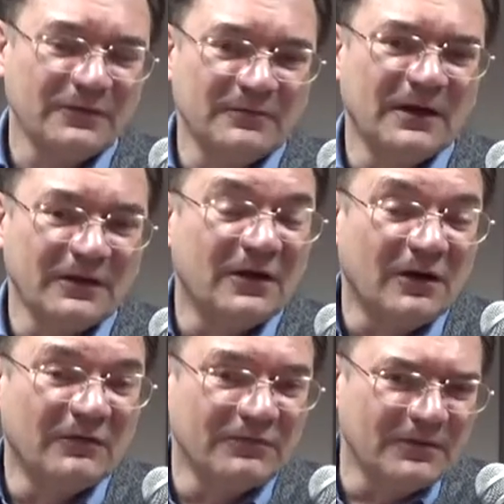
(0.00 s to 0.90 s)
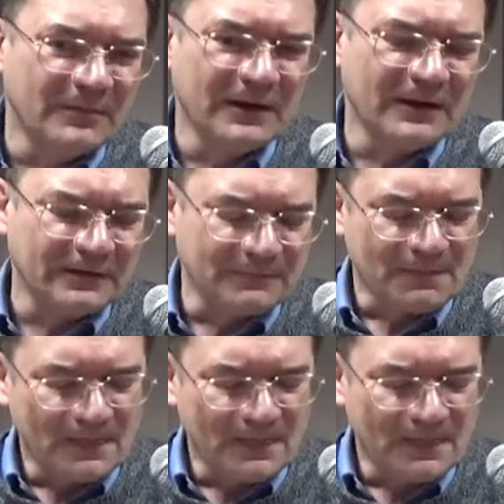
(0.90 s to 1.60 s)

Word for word: the mother of the man.